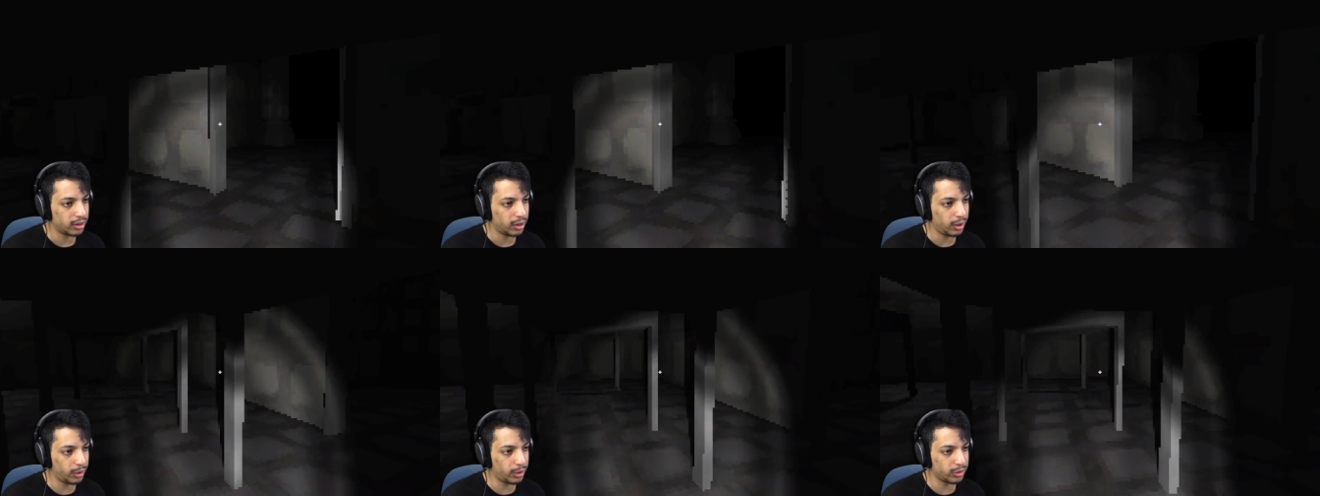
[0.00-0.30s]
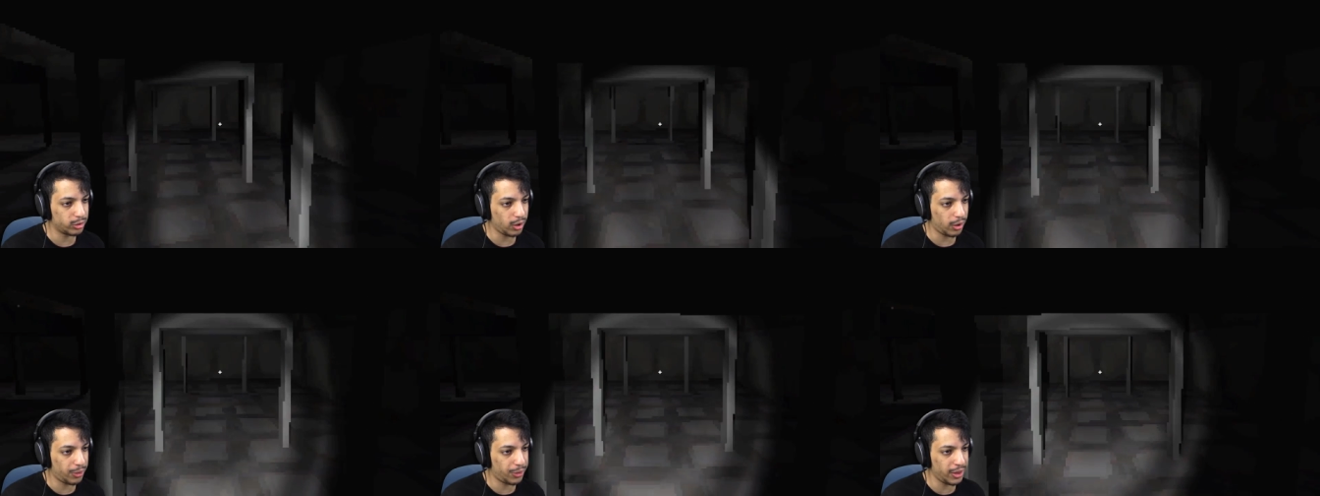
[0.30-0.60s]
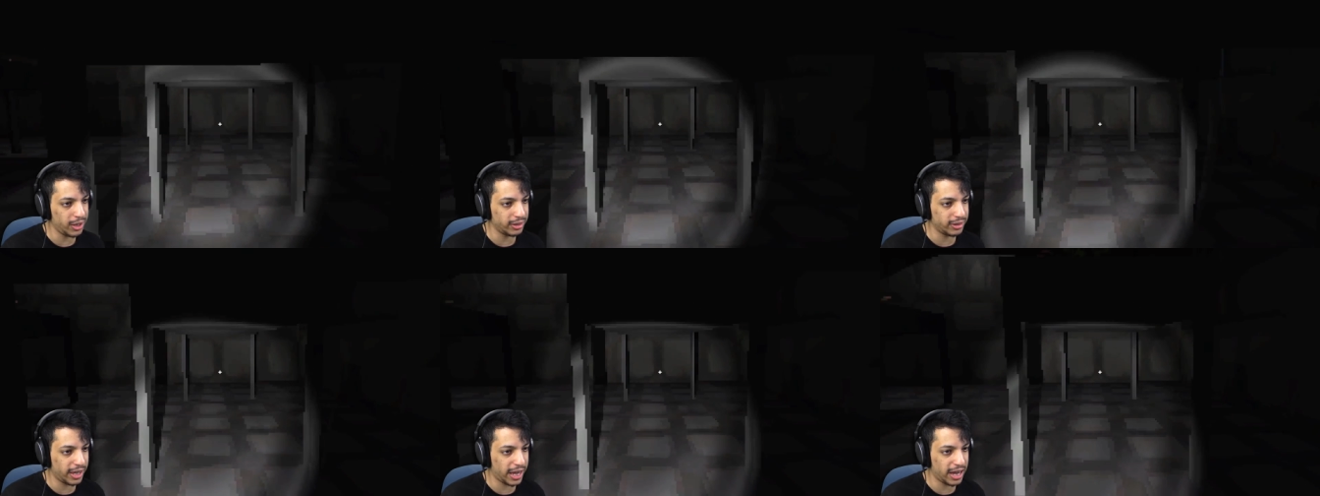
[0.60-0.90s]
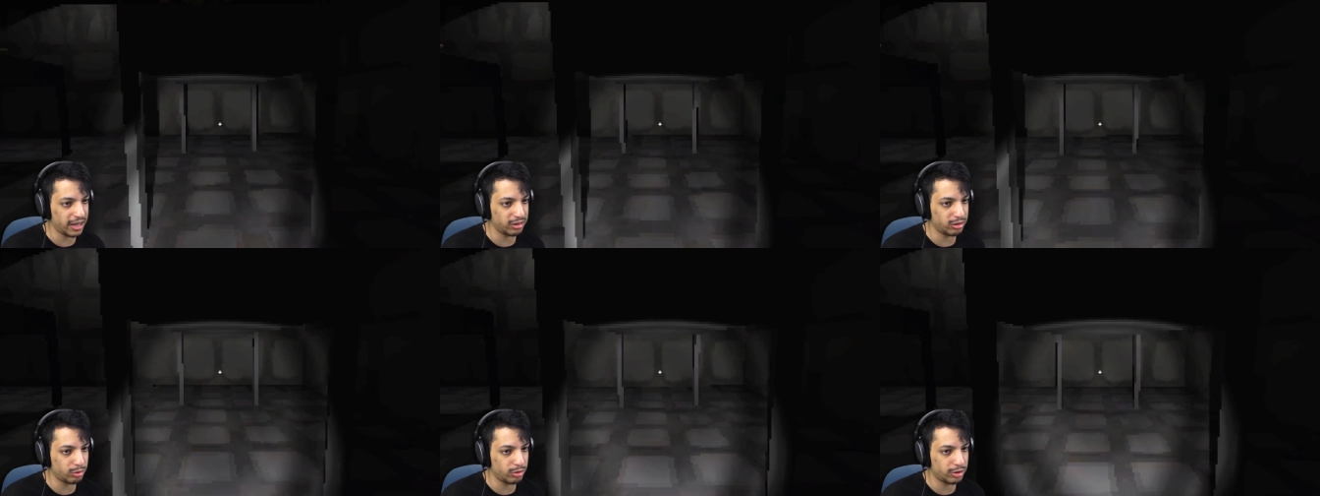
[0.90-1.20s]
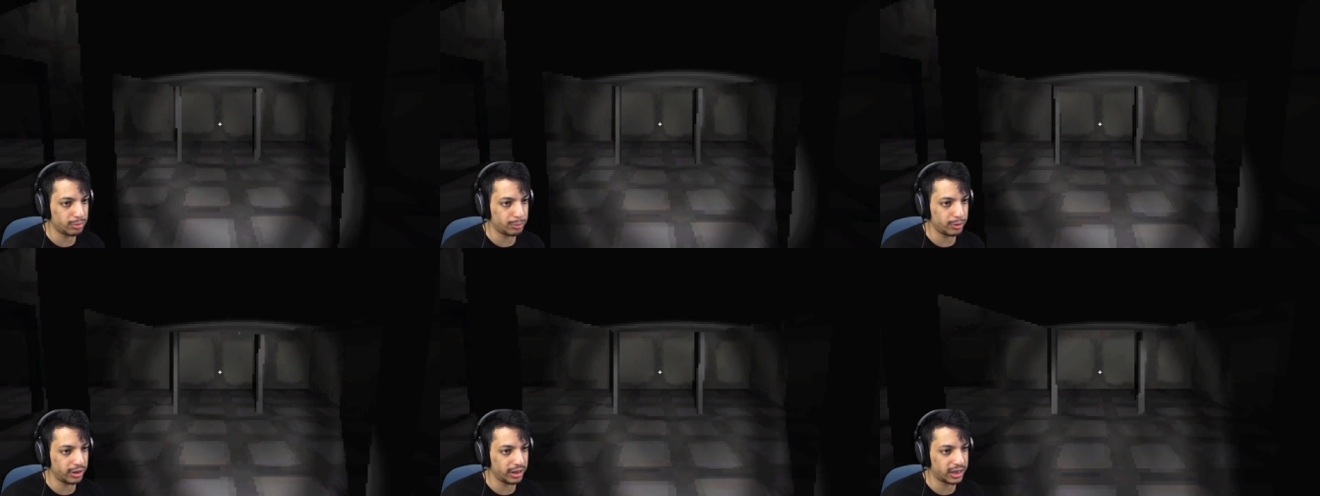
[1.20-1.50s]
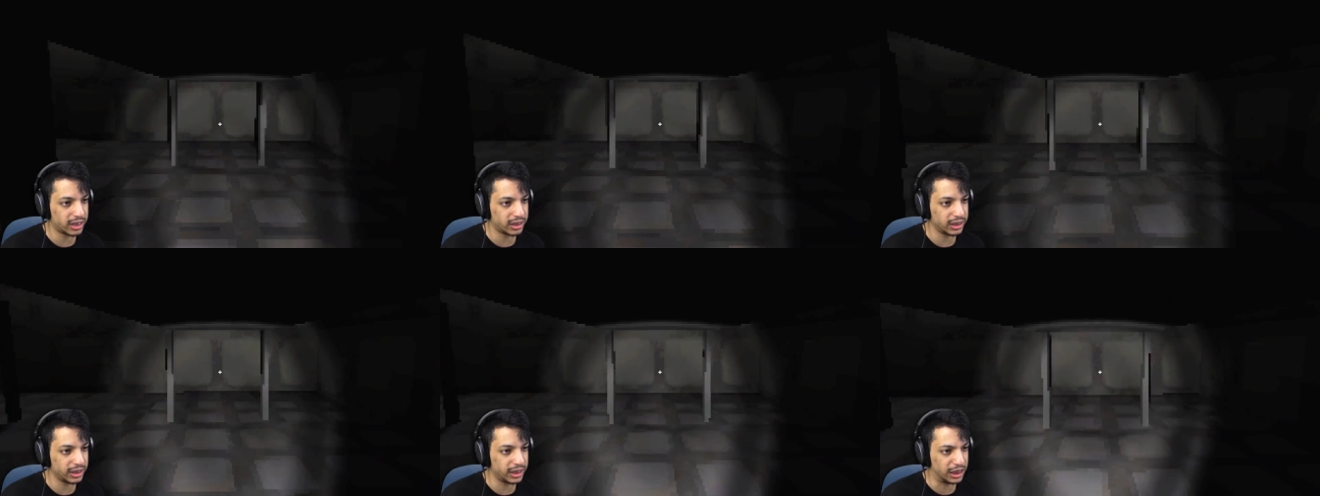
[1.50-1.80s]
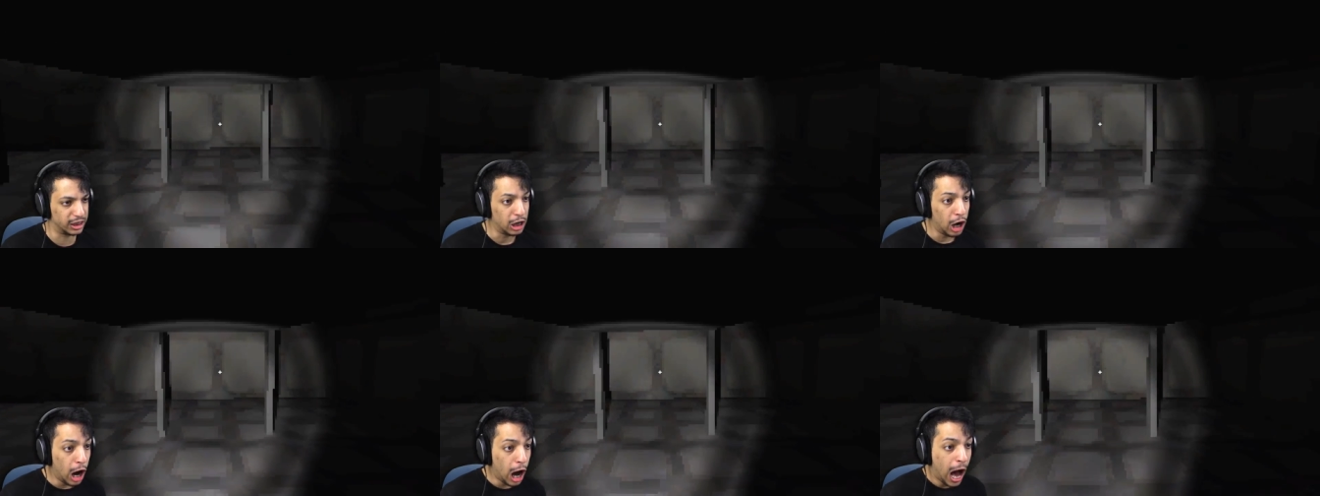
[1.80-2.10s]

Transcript: Okay, so I think the answer is pretty clear.